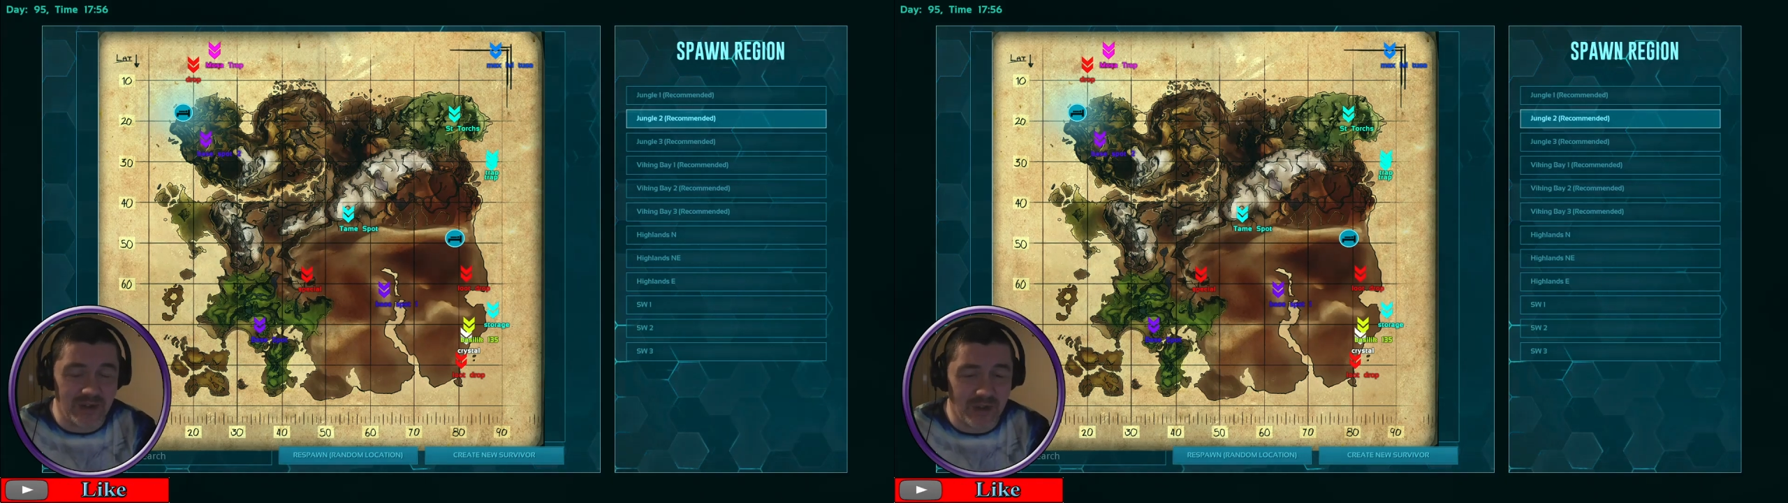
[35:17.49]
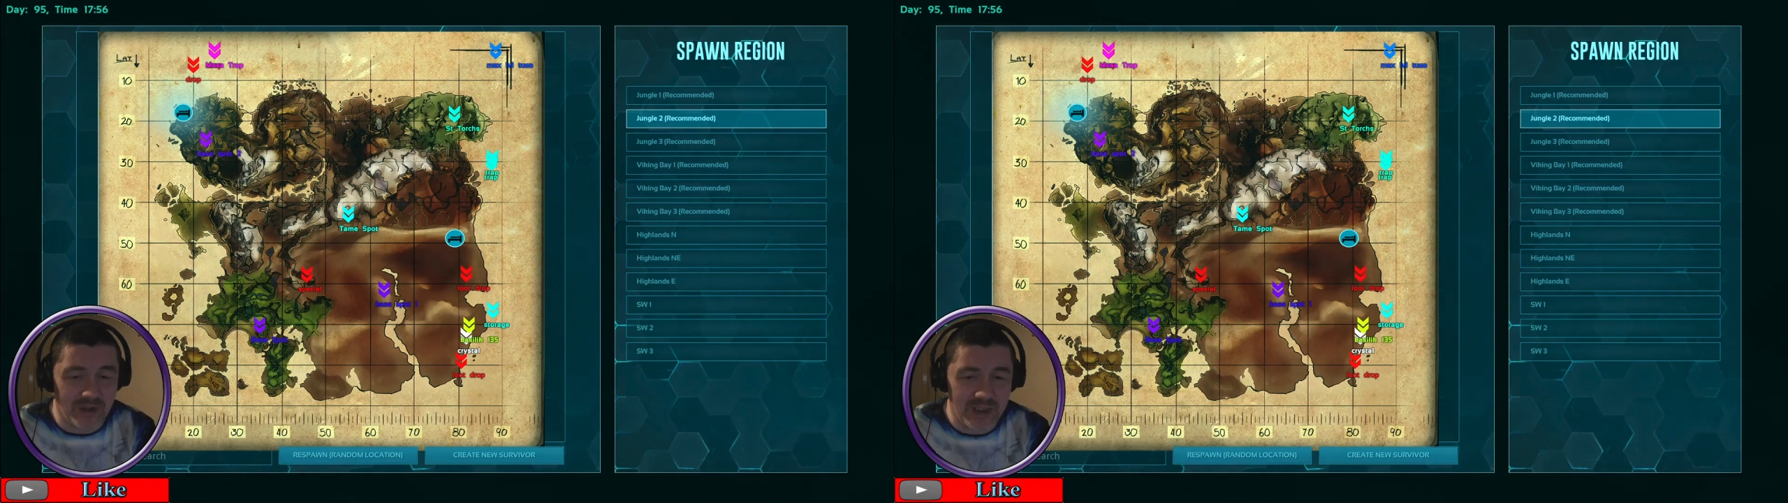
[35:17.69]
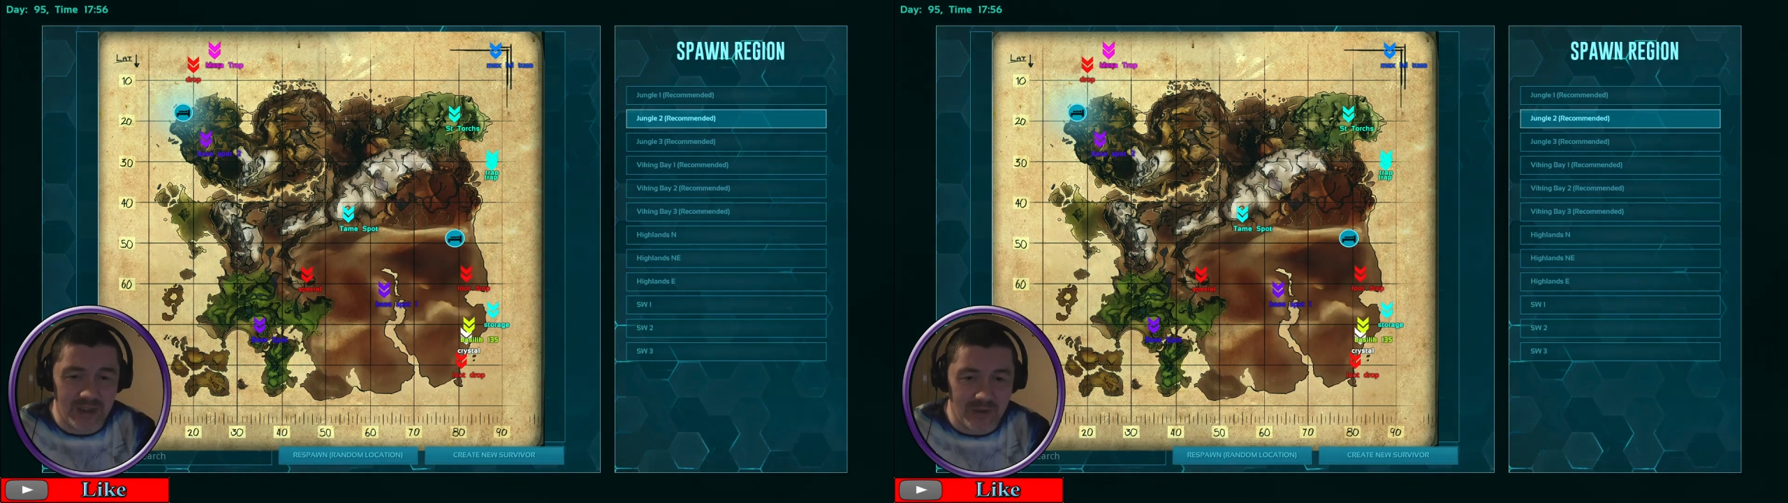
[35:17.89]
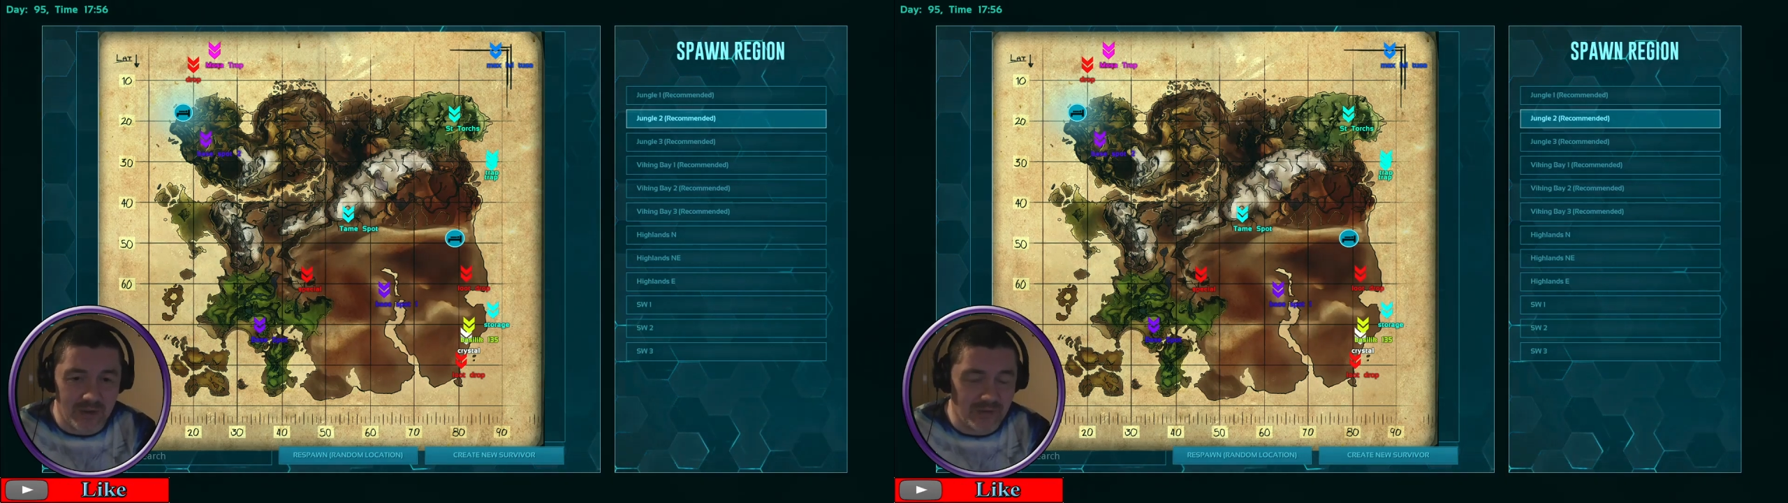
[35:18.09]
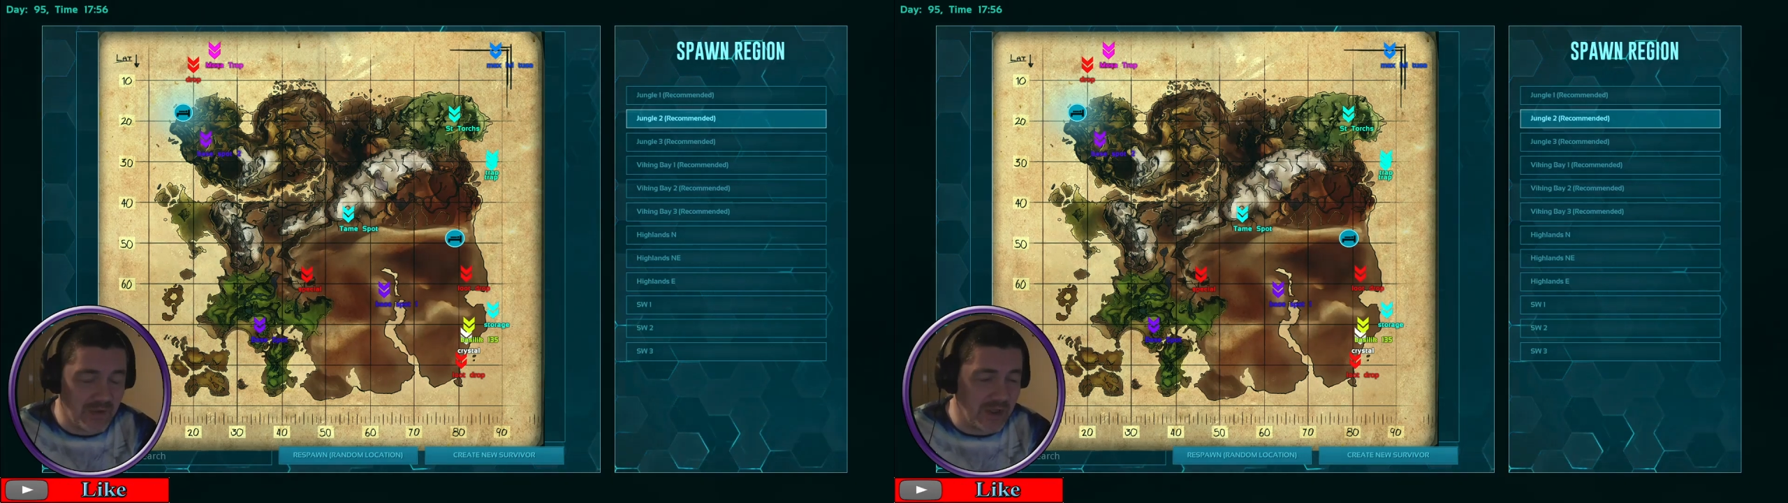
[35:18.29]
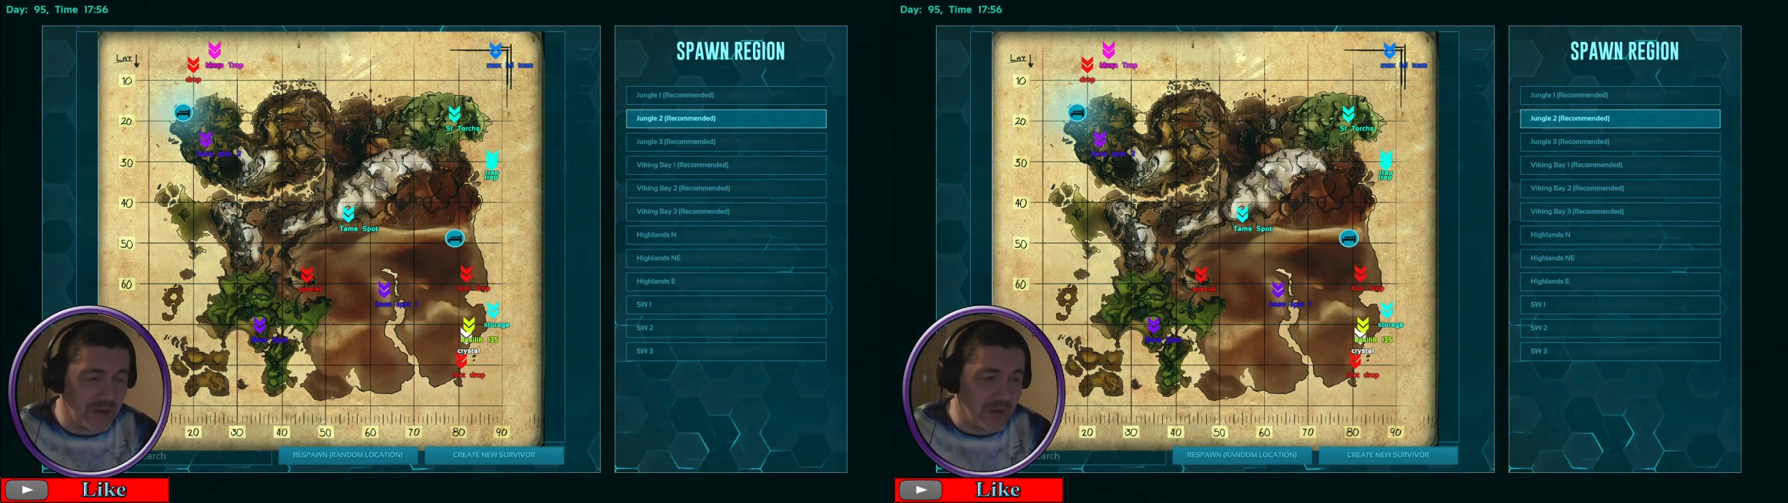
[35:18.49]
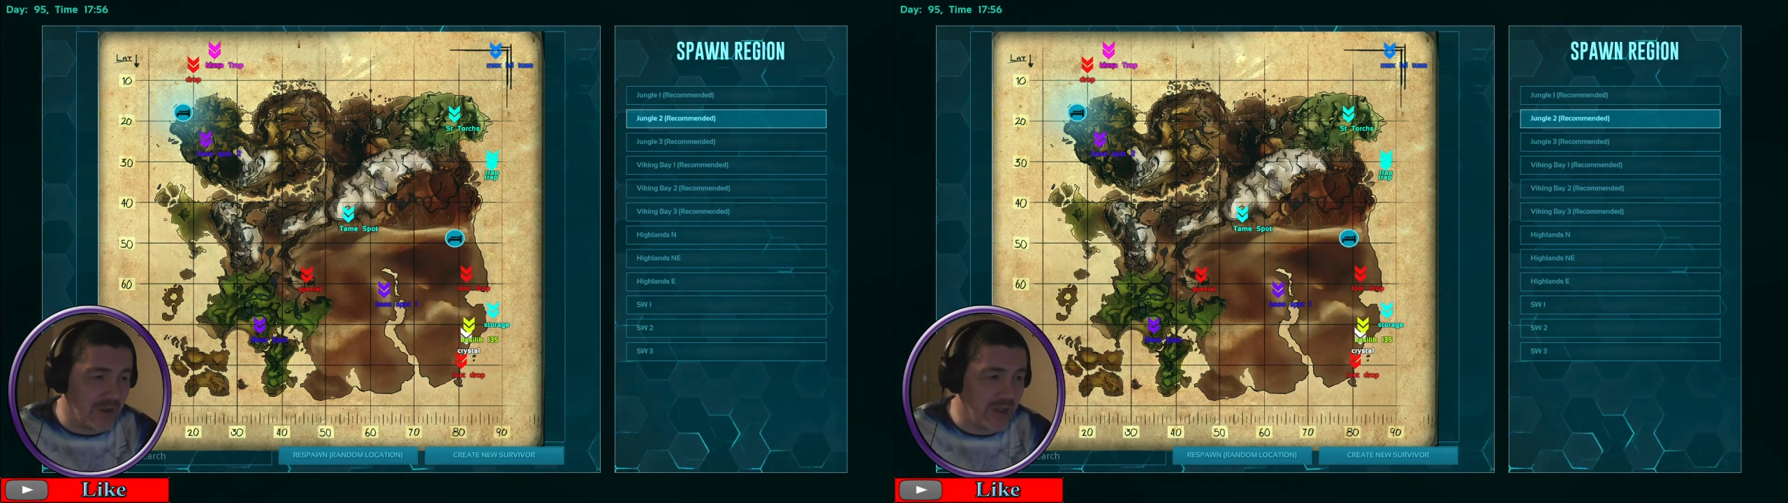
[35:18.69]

not take very long.